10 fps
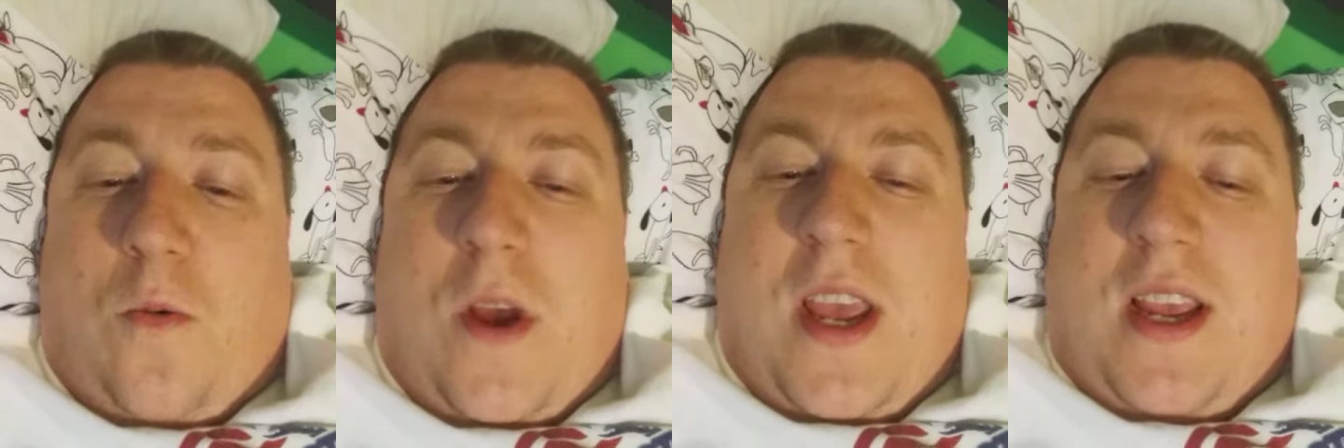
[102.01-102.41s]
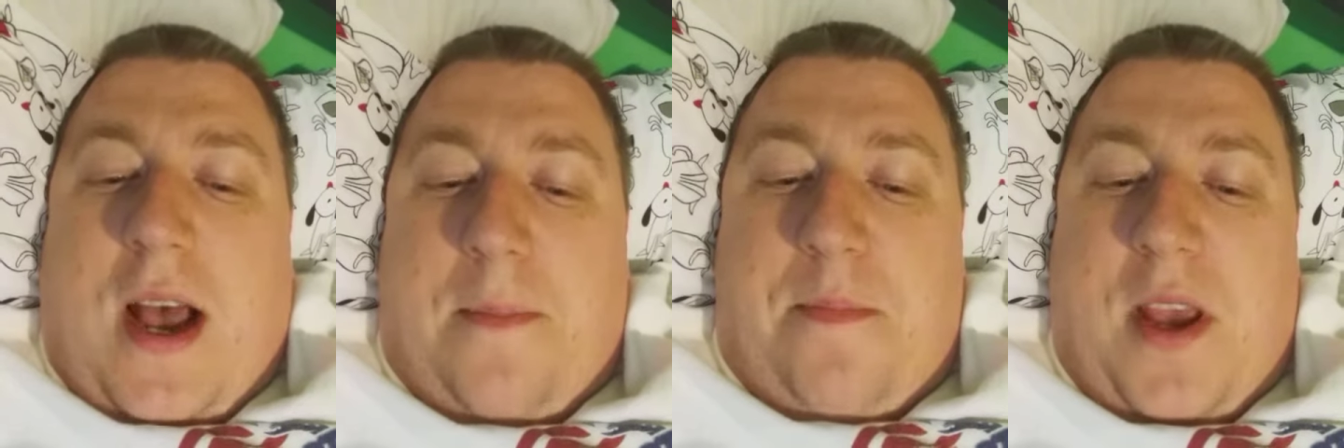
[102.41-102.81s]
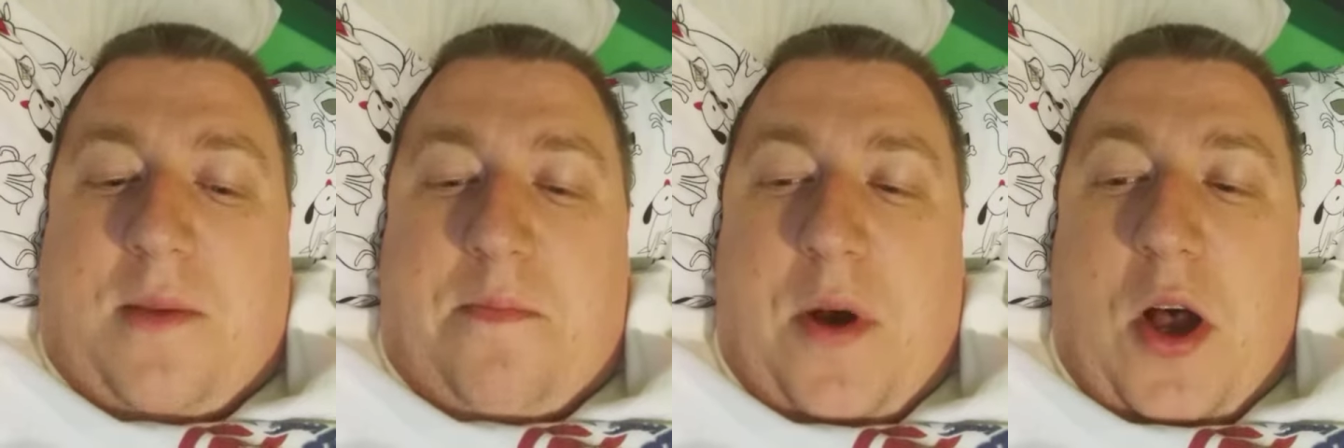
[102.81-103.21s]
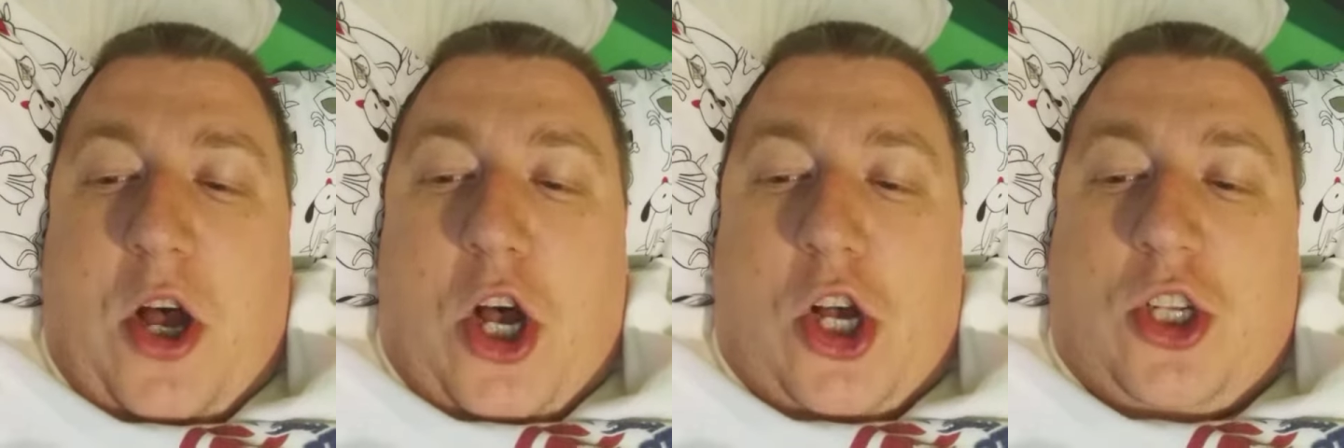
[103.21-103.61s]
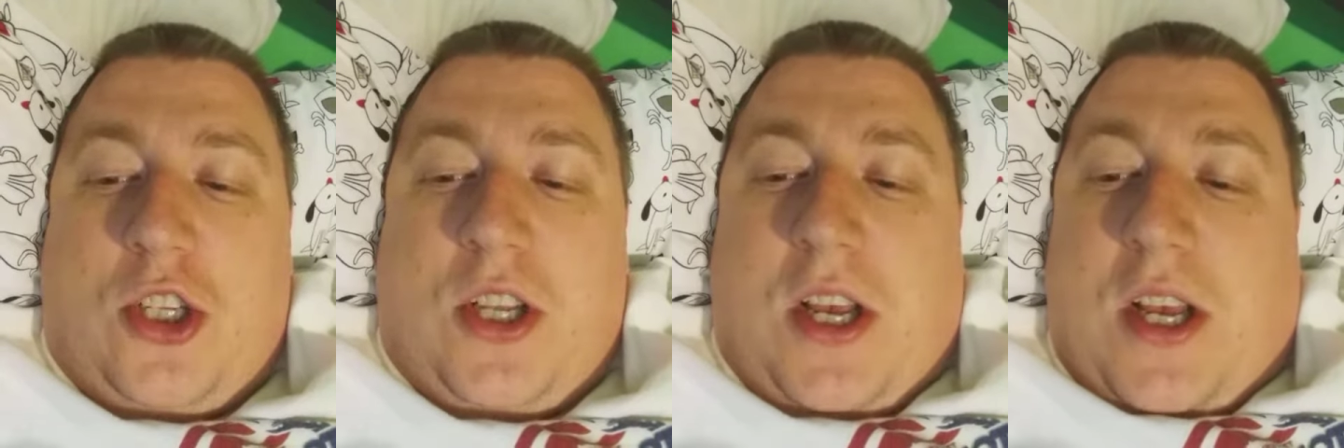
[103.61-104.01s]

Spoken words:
We got big balls.